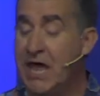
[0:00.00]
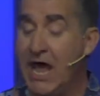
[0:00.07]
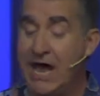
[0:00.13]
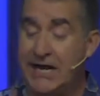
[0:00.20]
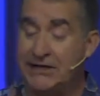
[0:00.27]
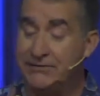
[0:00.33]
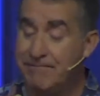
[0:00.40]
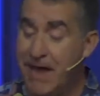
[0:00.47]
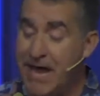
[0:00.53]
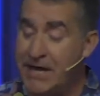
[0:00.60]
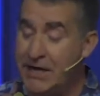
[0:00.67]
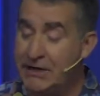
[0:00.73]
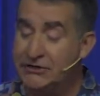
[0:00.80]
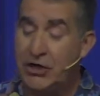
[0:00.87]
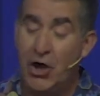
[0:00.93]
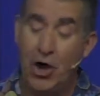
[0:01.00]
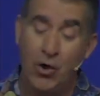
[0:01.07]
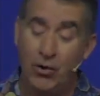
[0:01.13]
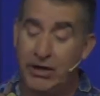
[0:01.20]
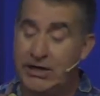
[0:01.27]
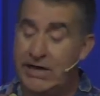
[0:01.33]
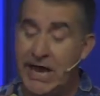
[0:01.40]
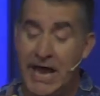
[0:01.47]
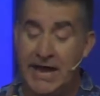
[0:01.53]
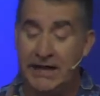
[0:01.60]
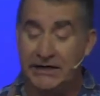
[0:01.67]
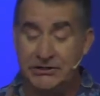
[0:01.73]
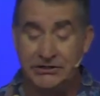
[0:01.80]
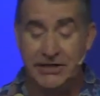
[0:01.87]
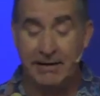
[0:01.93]
and has made us holy and
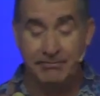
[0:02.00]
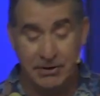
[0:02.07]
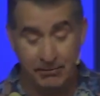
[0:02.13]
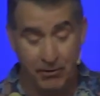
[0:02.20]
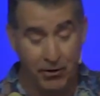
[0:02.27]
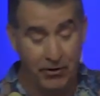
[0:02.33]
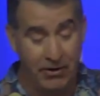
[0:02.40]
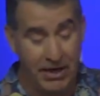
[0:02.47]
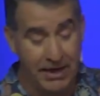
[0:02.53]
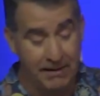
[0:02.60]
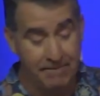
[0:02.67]
acceptable